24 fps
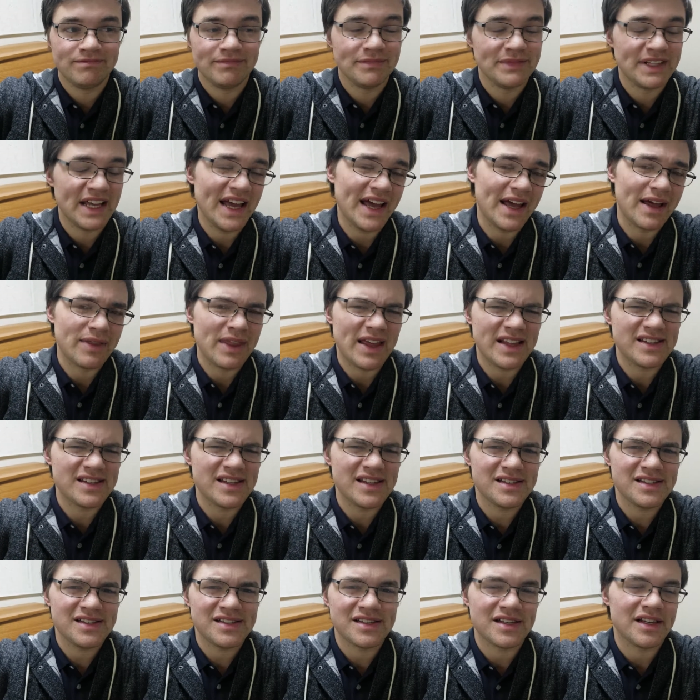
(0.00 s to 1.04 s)
yeah, that,
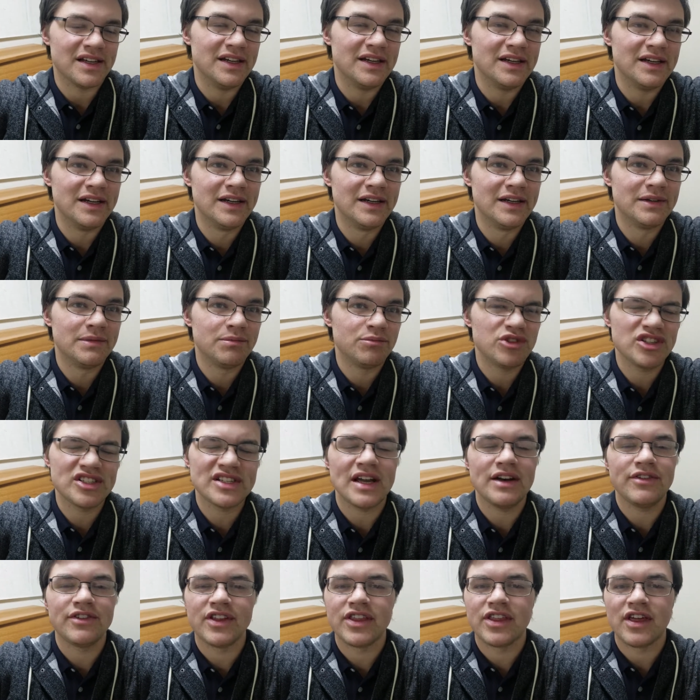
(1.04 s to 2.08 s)
that's just
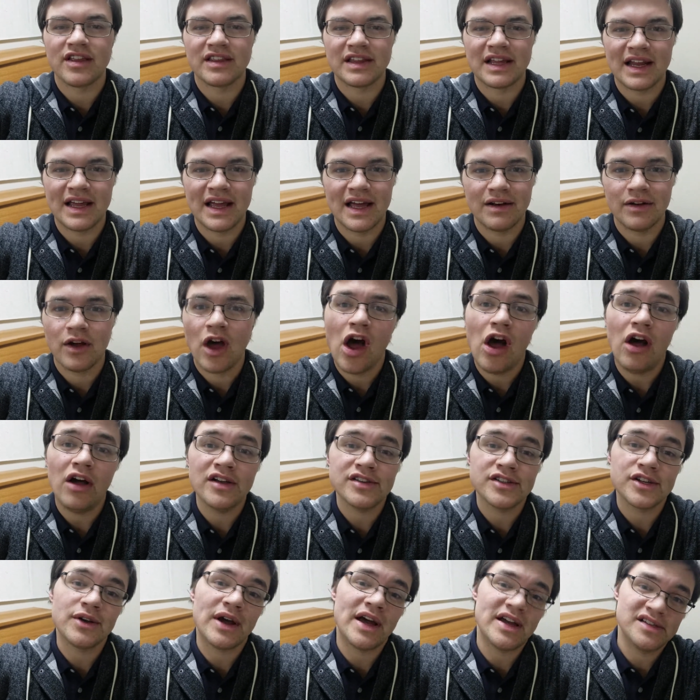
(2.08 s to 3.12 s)
kind of a thought that I had.
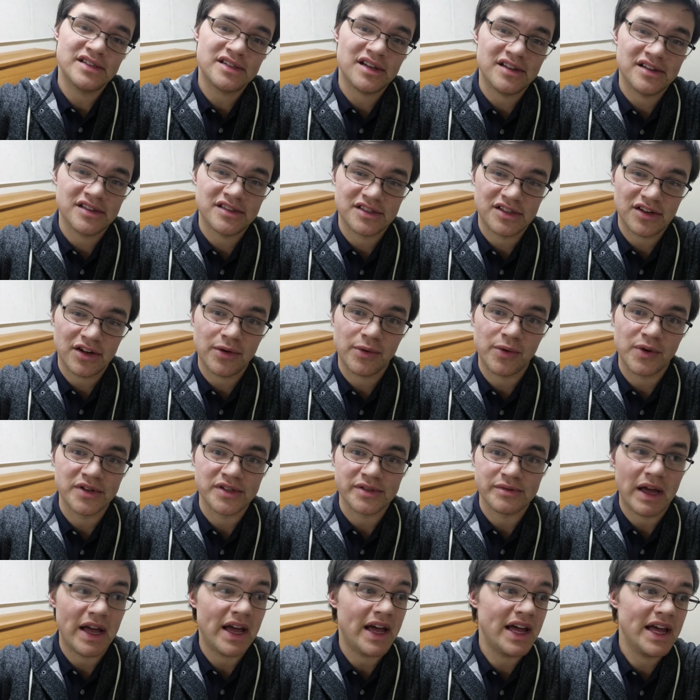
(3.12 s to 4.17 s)
Also, I saw Star
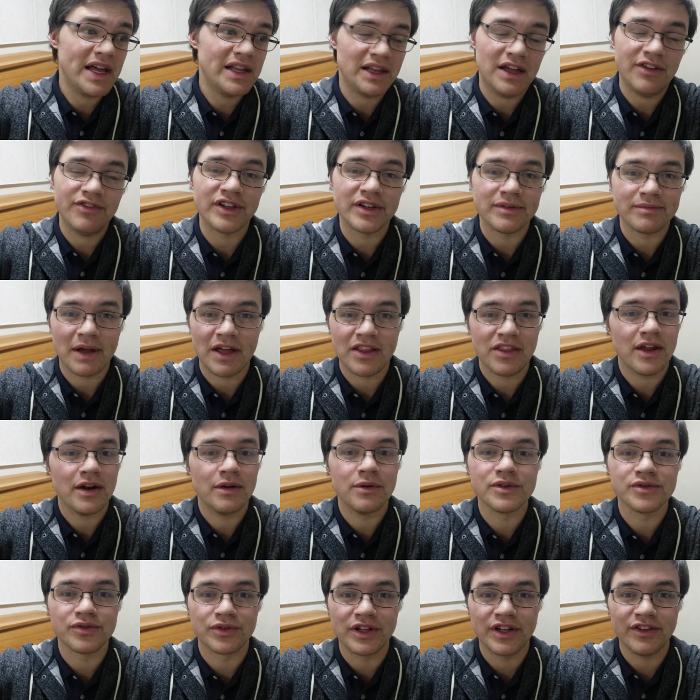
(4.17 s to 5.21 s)
Wars. I loved it. I thought it
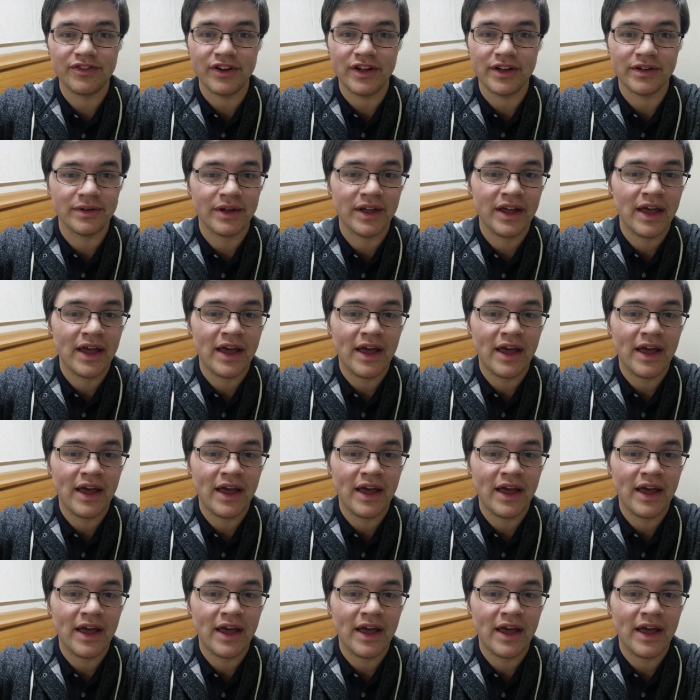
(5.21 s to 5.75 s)
was really fun.